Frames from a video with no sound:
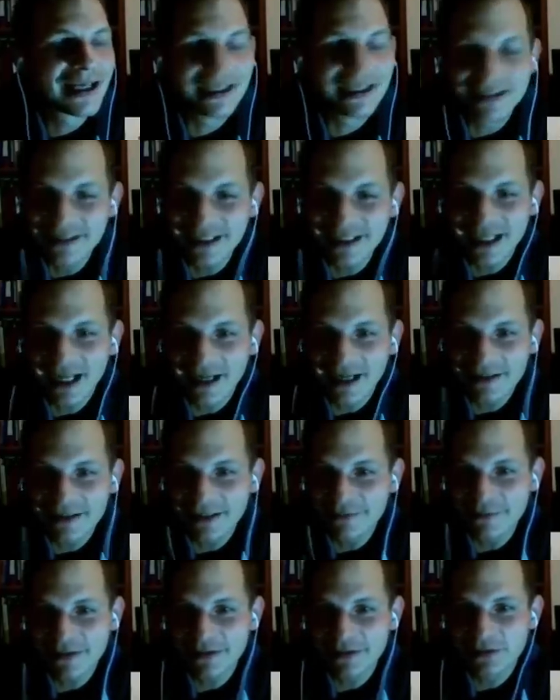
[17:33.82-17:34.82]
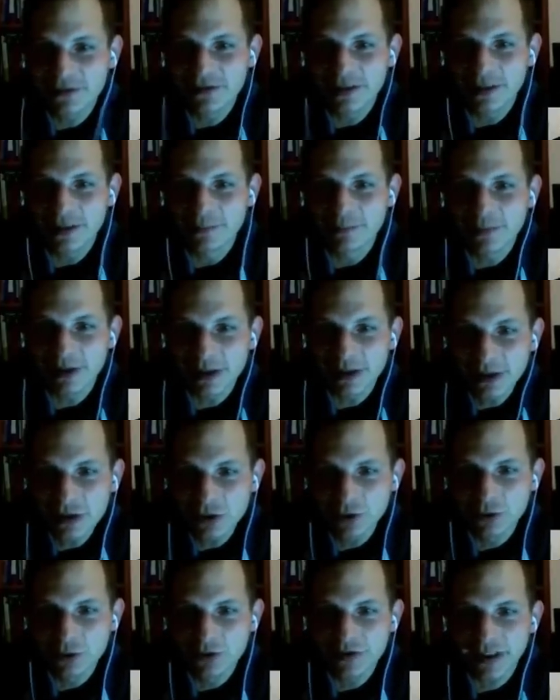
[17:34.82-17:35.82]
they faced the same
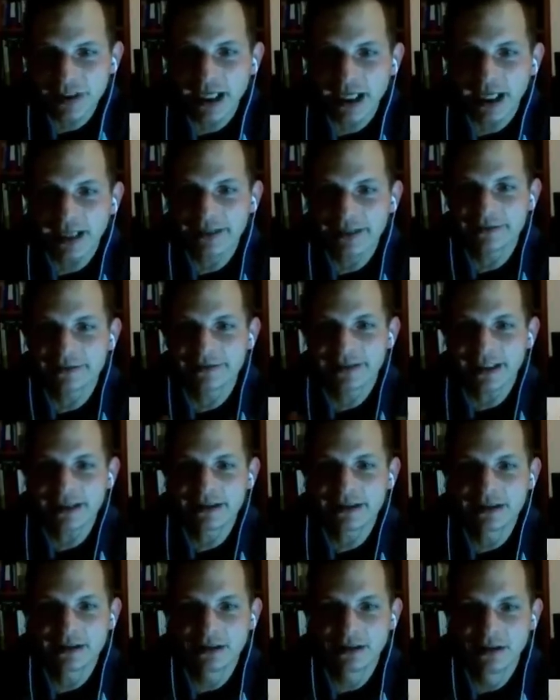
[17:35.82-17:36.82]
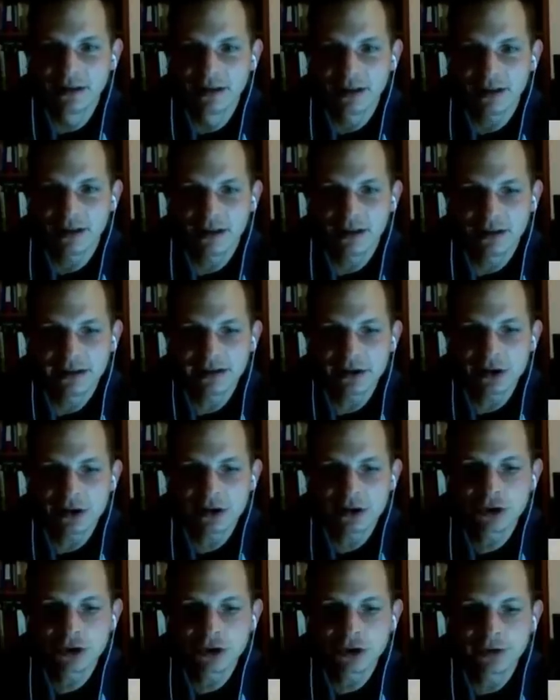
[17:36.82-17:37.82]
issues. They had technical
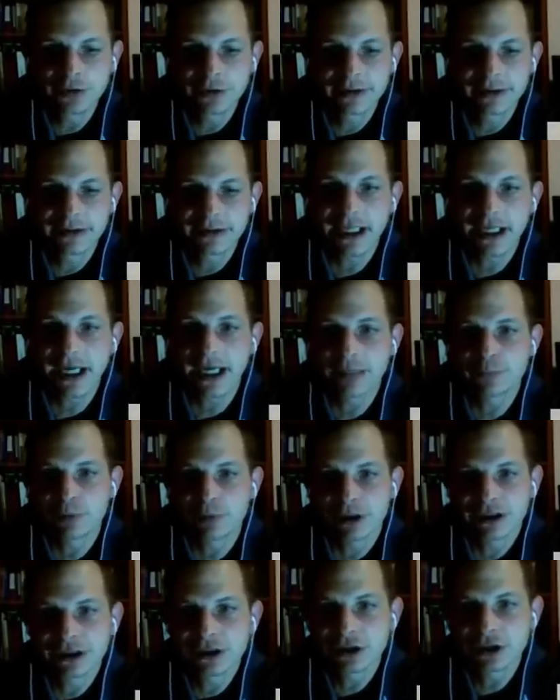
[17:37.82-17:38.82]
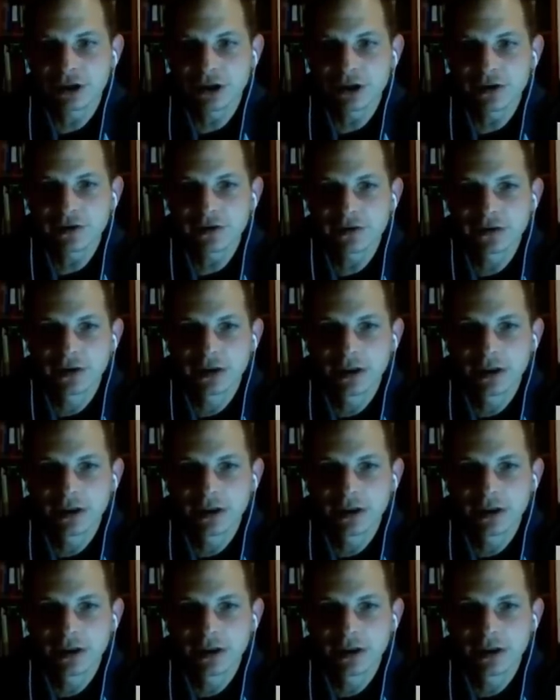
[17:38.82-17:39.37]
literature. They had practitioners.